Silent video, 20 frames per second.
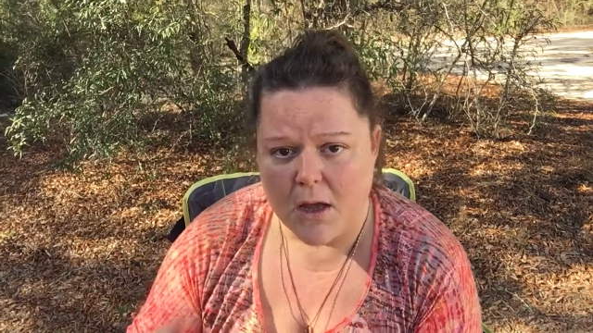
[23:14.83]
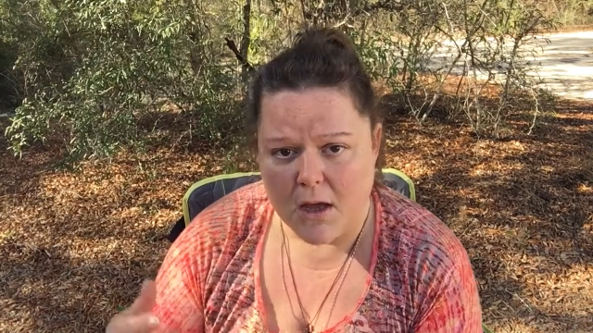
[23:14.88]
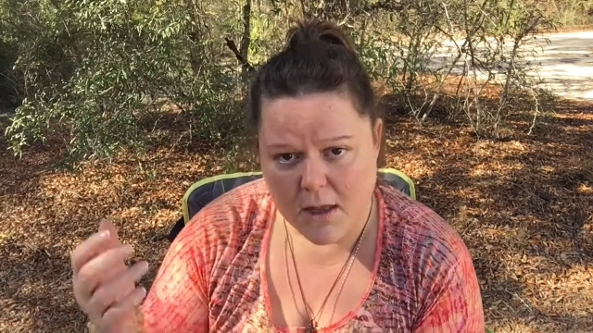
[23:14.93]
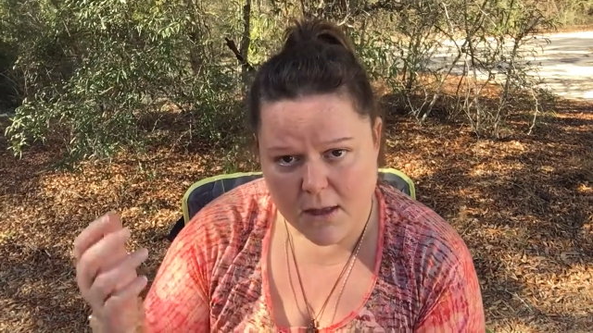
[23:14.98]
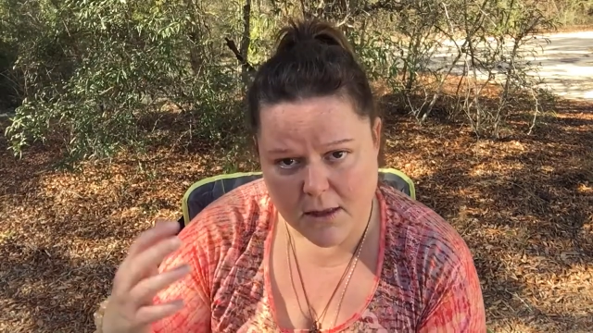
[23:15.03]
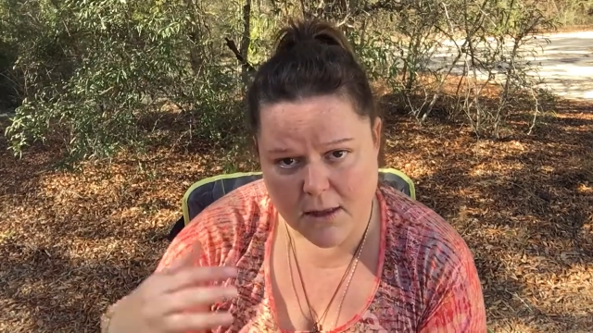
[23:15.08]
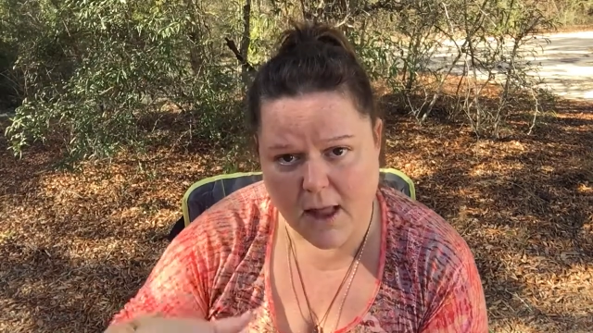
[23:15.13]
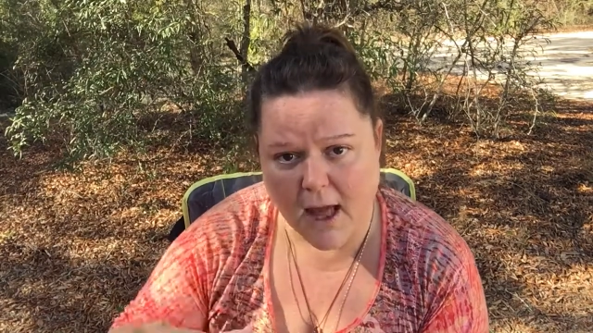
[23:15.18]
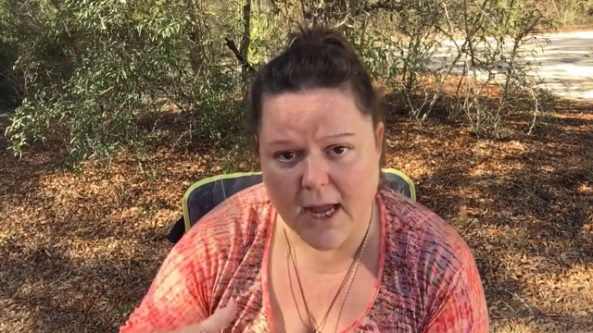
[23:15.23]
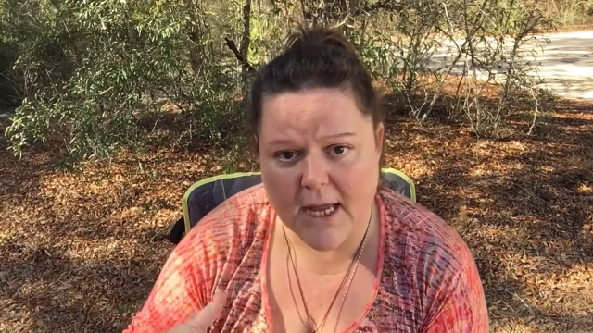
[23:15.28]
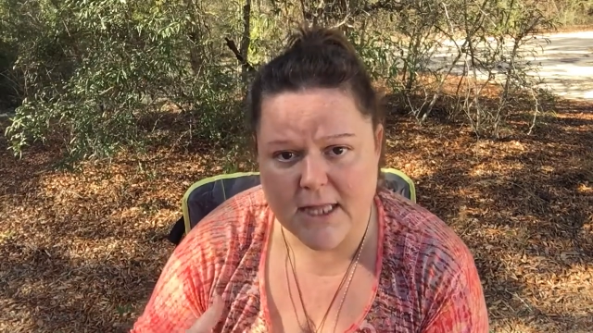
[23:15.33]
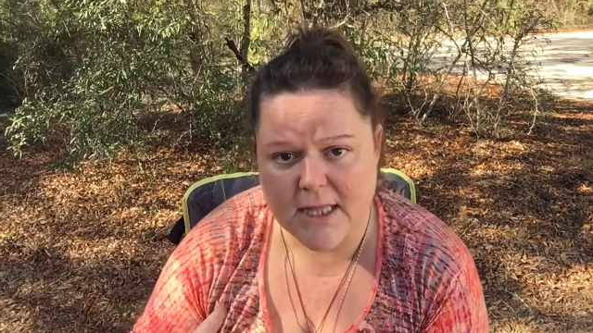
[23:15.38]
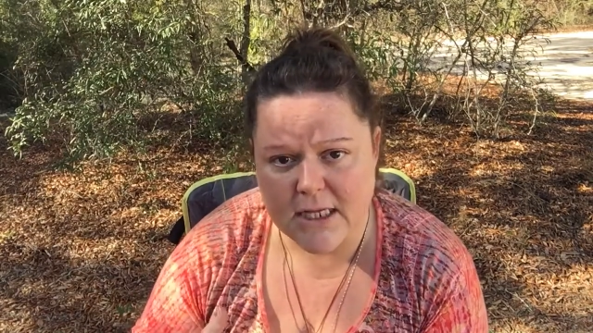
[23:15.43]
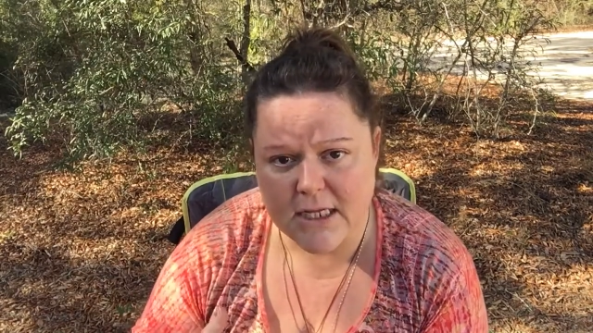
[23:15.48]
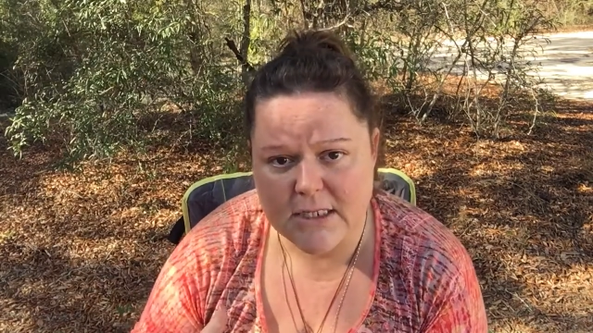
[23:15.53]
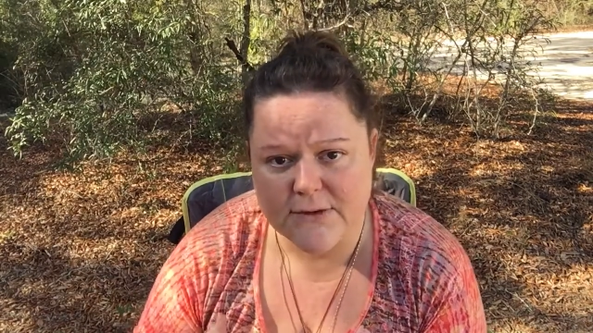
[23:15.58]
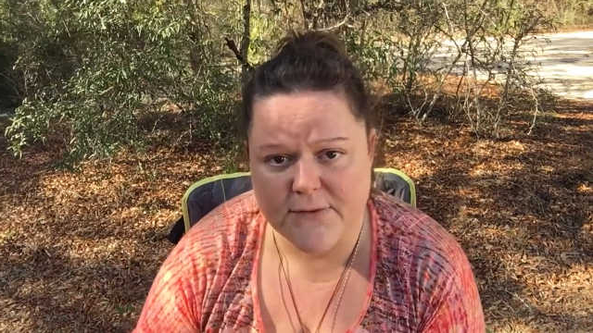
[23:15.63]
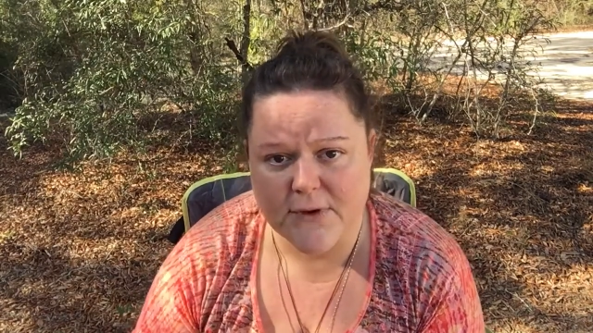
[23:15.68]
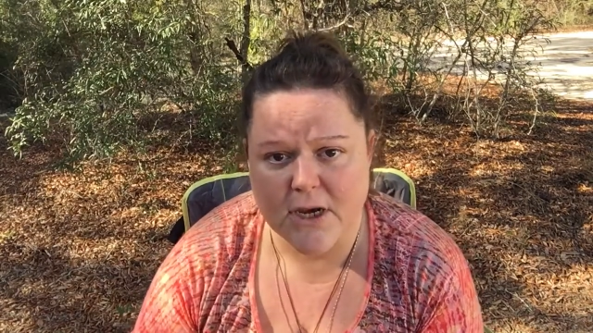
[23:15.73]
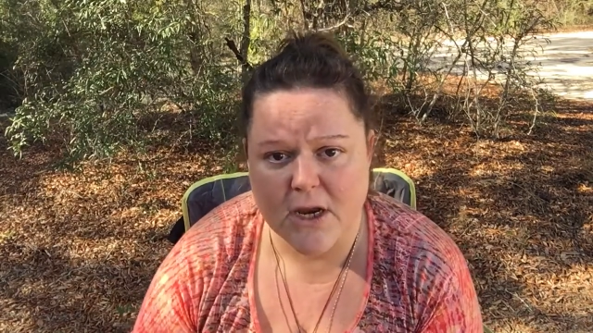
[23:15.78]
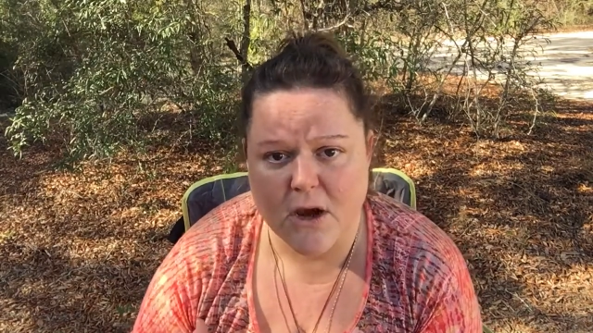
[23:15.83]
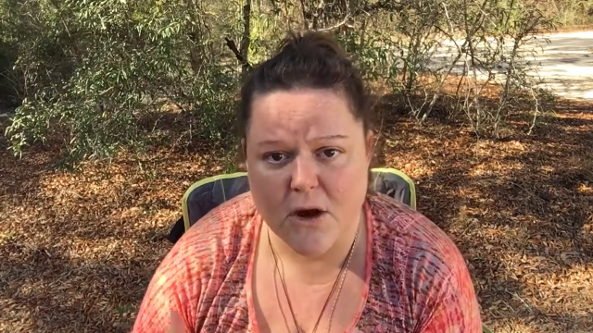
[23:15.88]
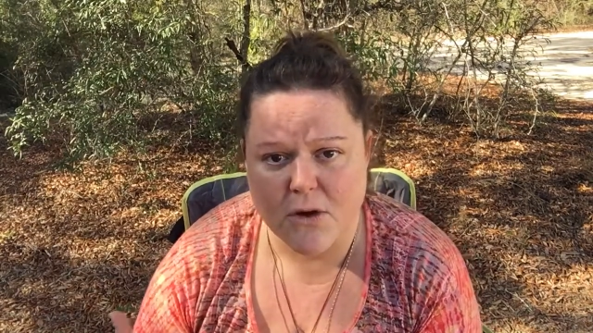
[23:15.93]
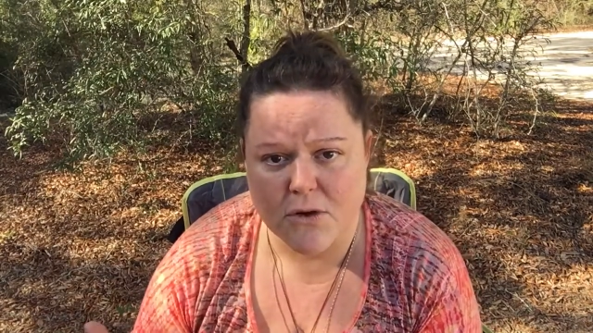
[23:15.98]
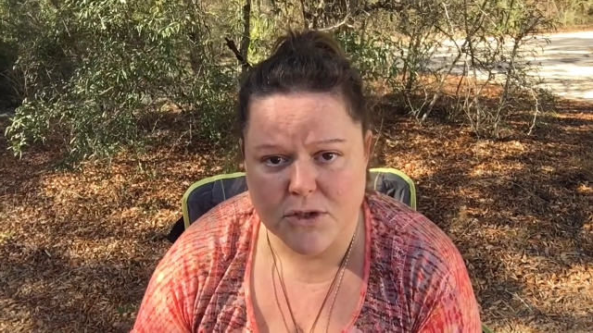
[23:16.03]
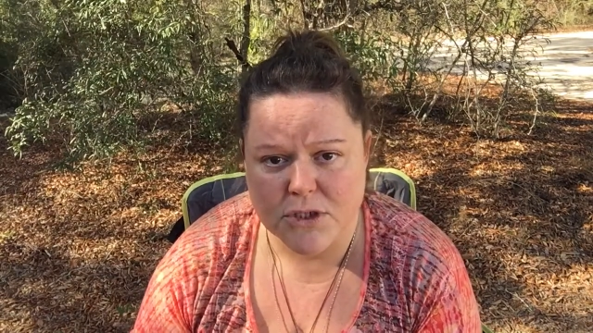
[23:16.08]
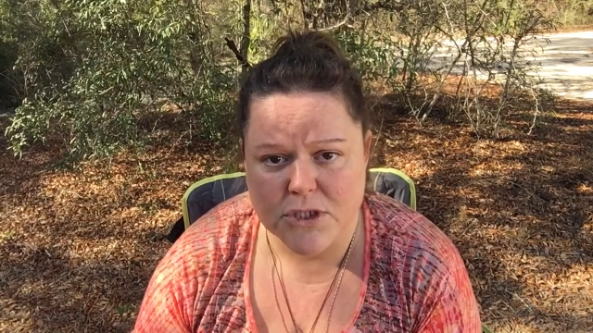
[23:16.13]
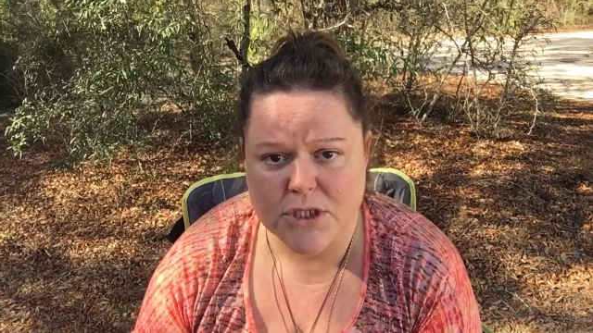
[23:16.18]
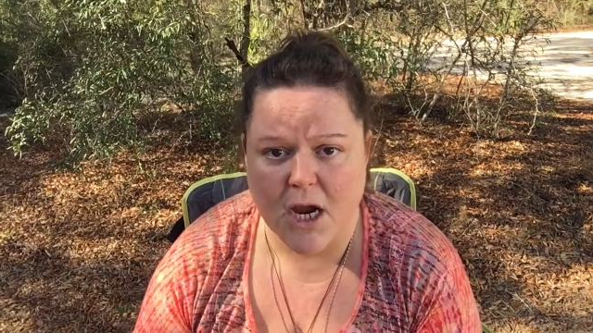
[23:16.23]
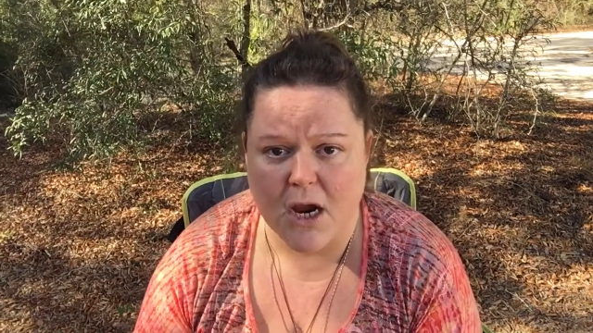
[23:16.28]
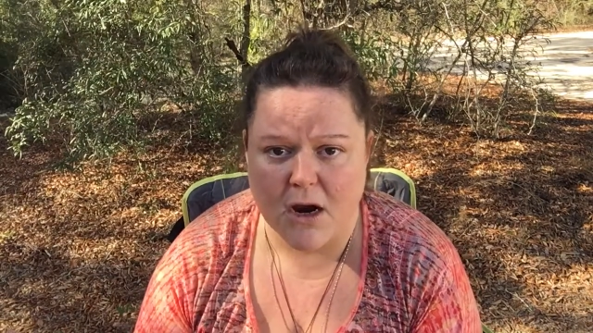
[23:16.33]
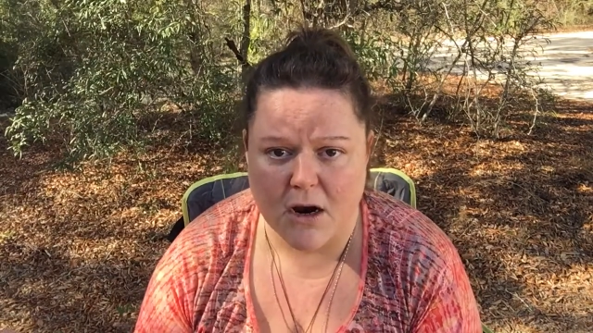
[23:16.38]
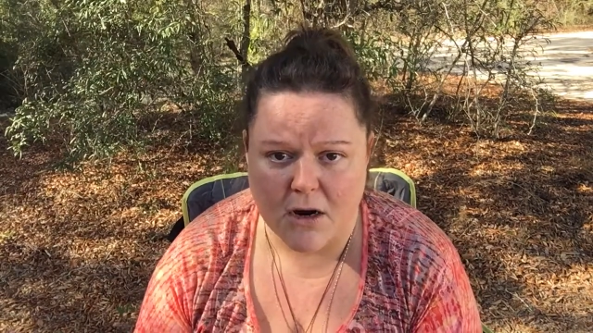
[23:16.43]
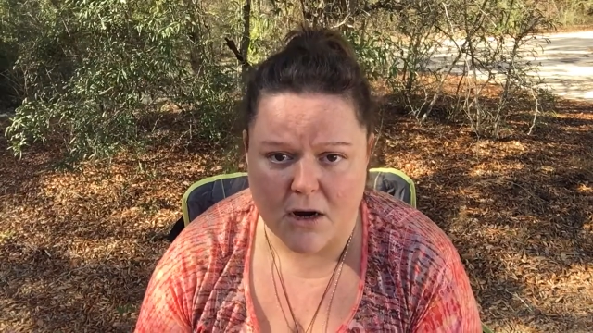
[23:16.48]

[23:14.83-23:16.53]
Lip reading: Like this video, share,